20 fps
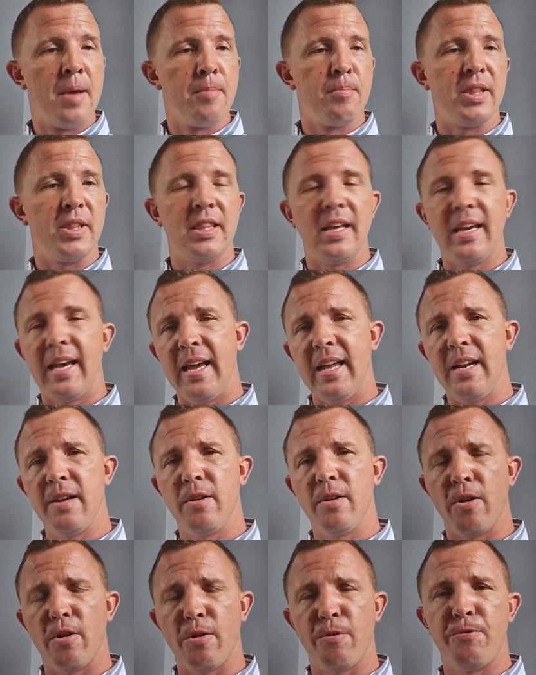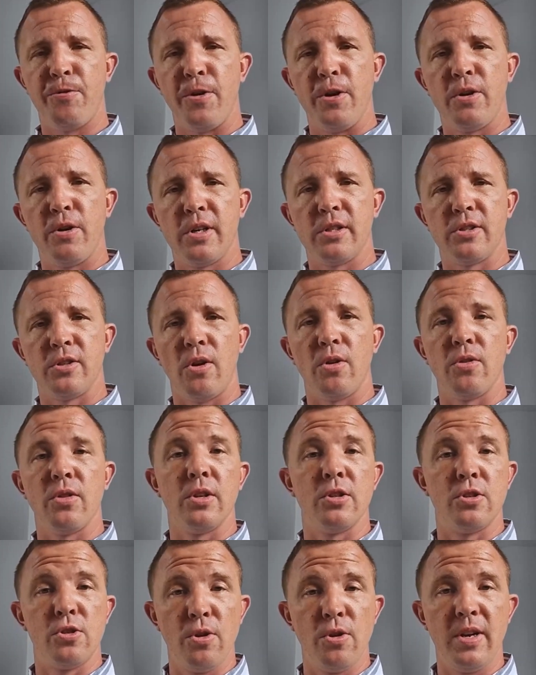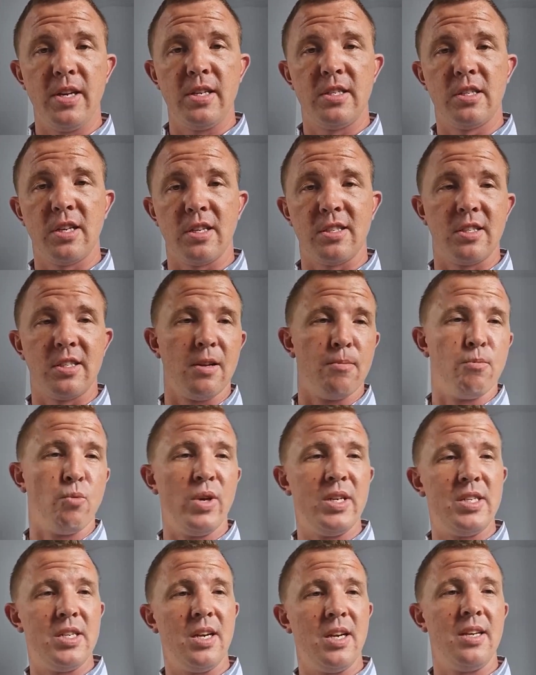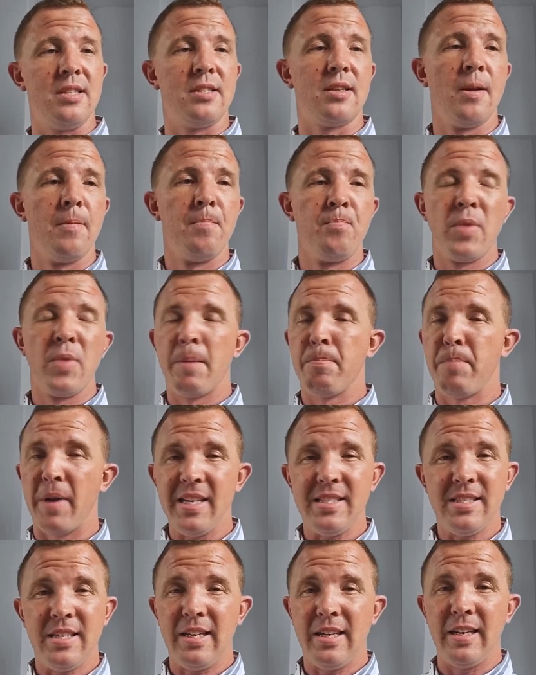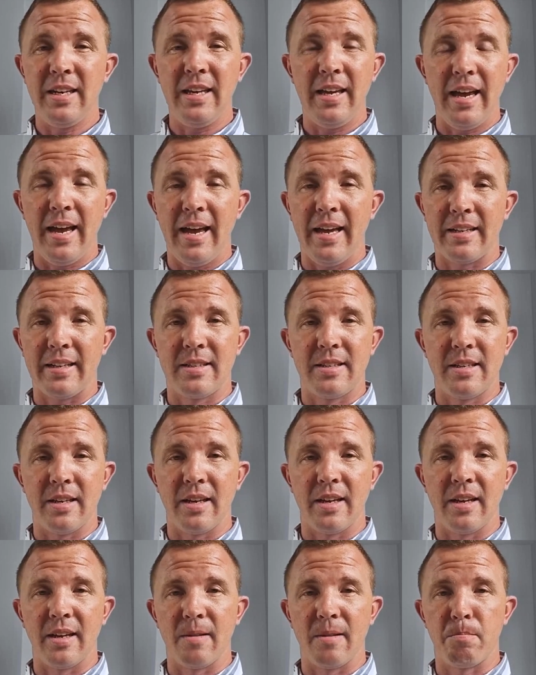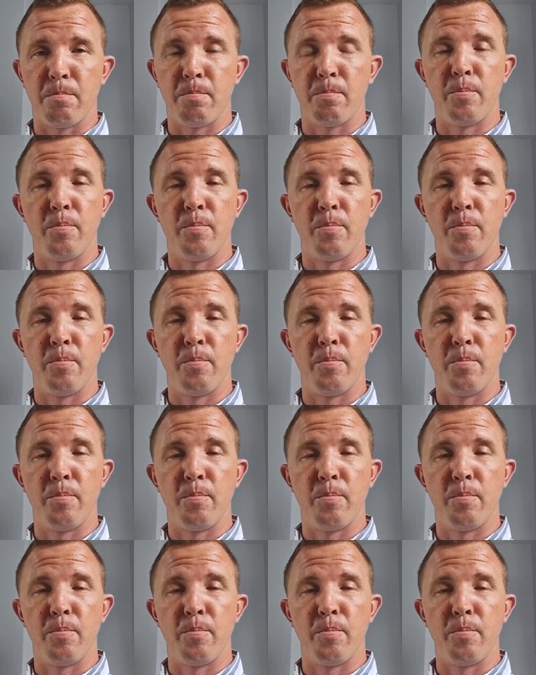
but they had a lot of focus on the sewage system, which is basically at a